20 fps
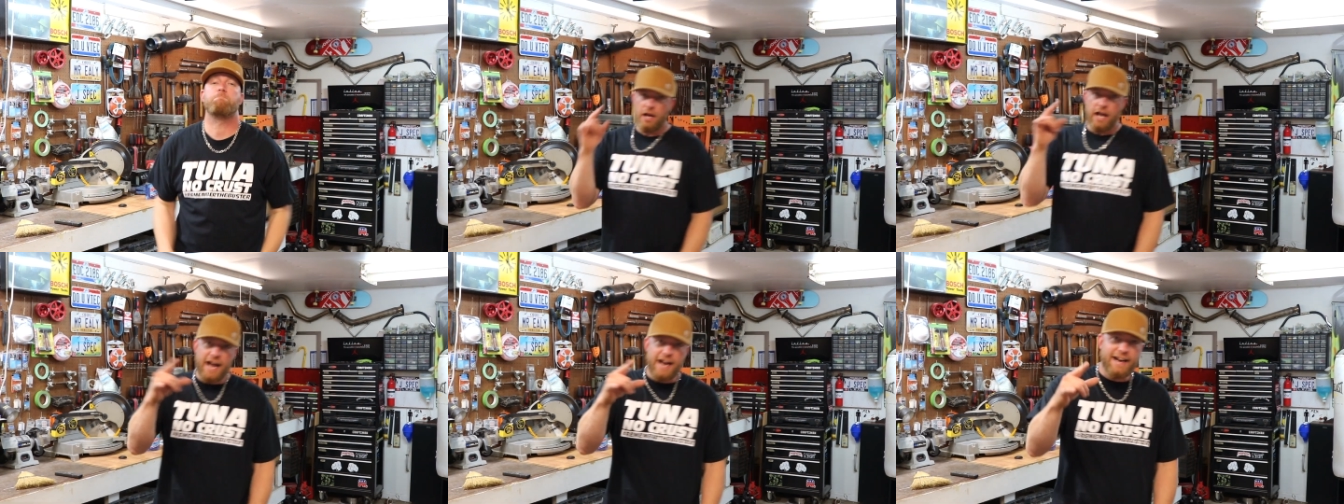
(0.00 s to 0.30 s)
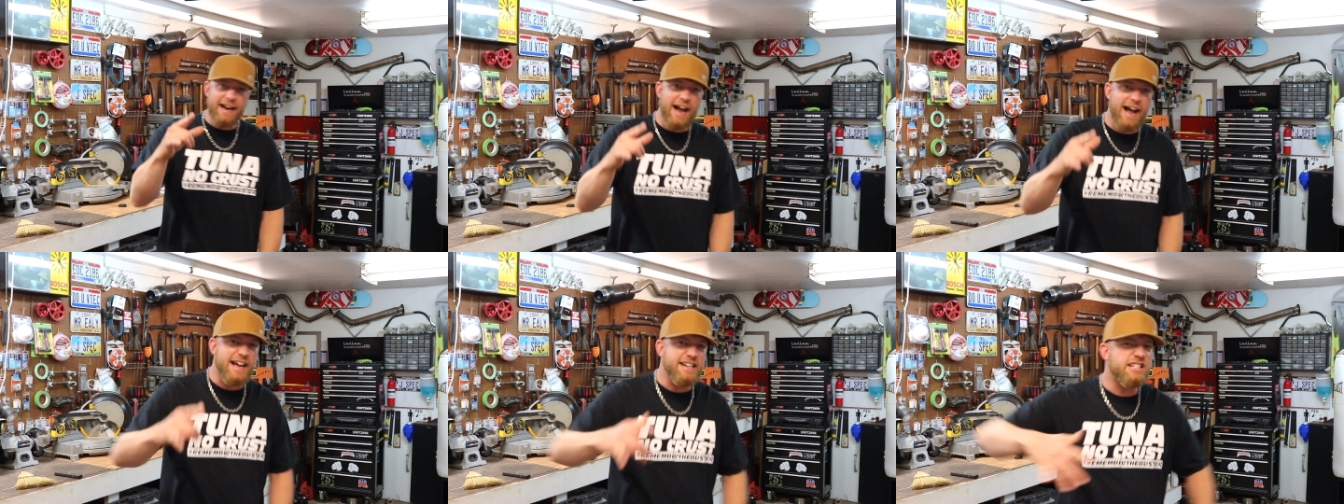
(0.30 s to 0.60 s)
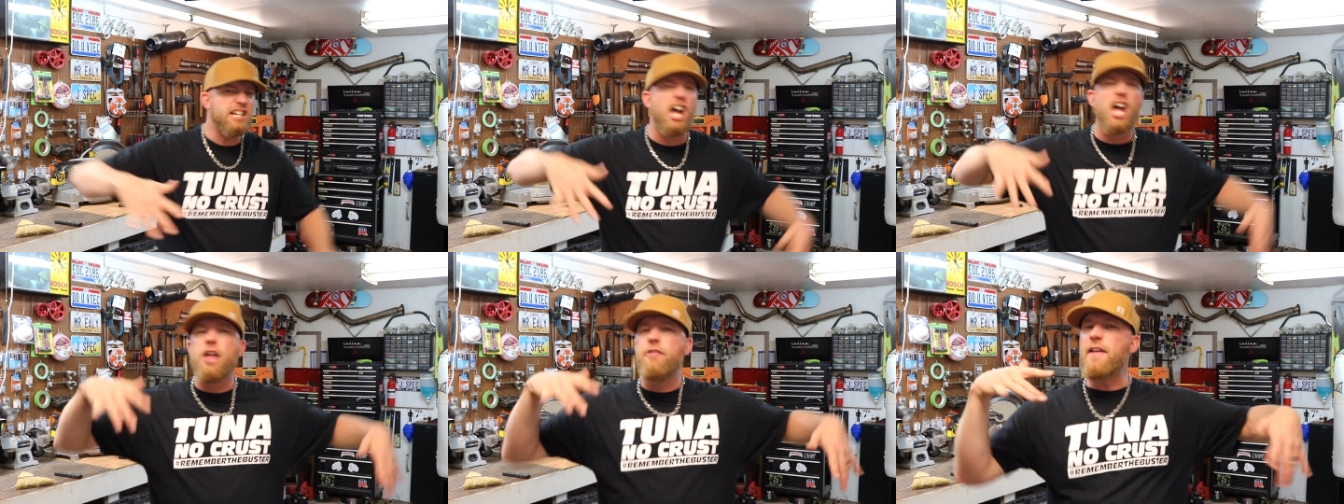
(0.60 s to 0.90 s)
Hey
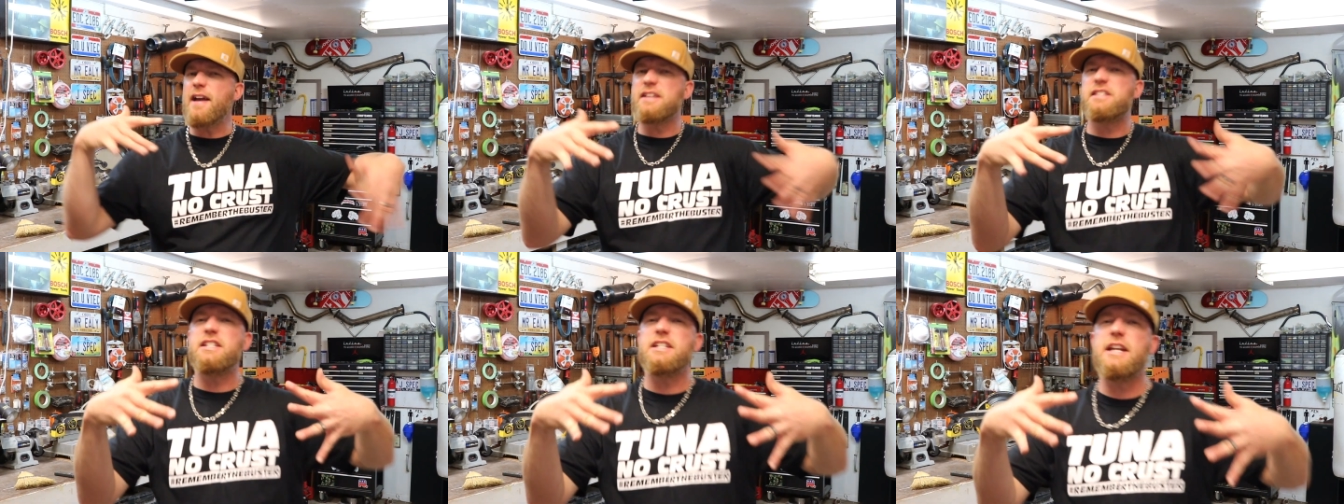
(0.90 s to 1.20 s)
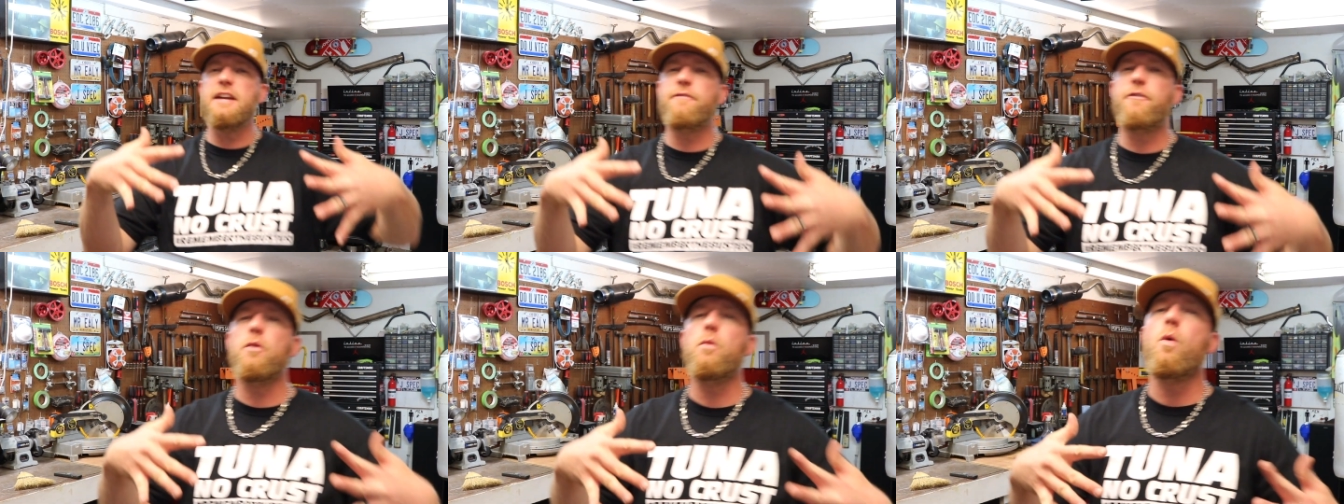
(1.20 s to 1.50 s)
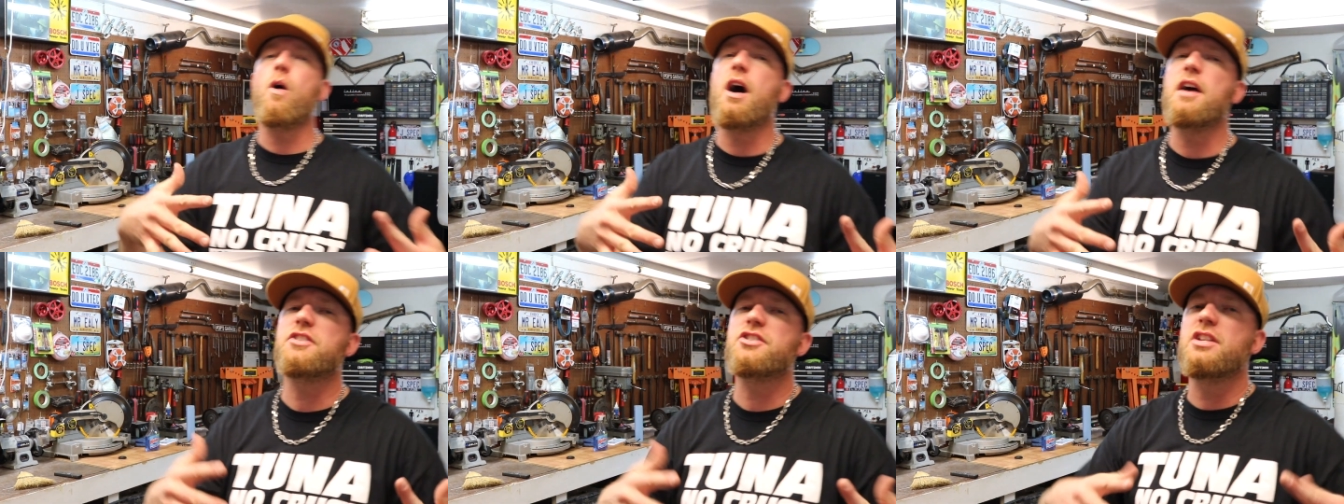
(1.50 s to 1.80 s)
guys, thanks again for
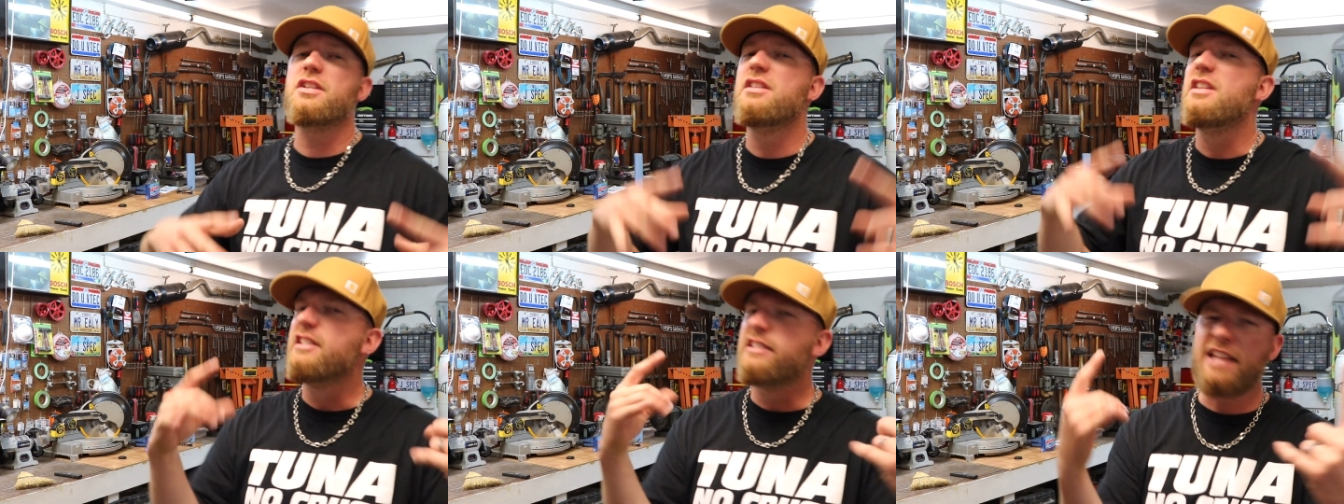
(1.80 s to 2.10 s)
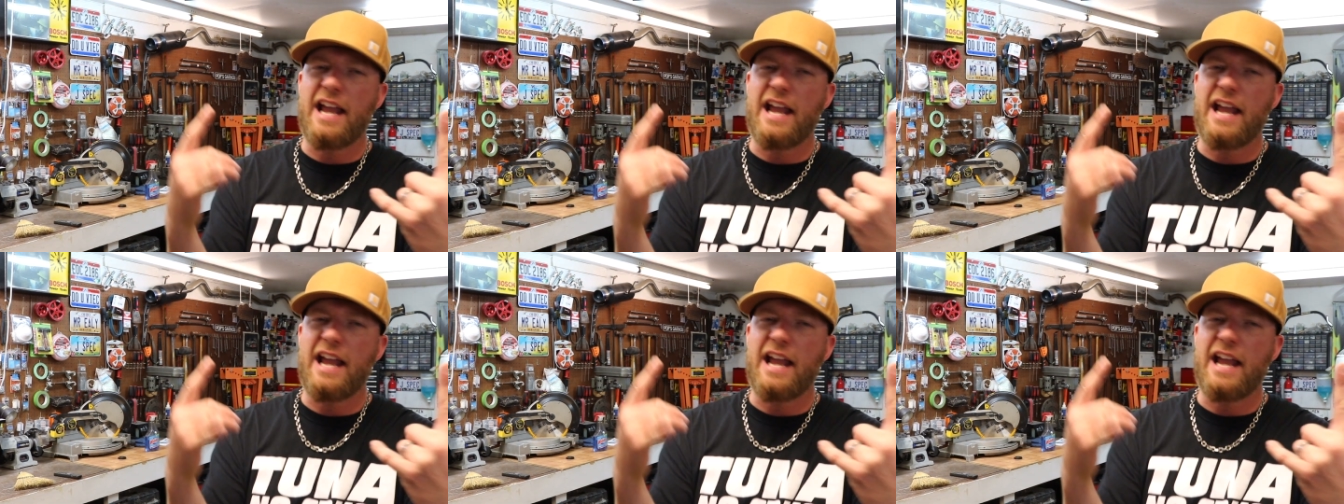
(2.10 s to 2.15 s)
watching.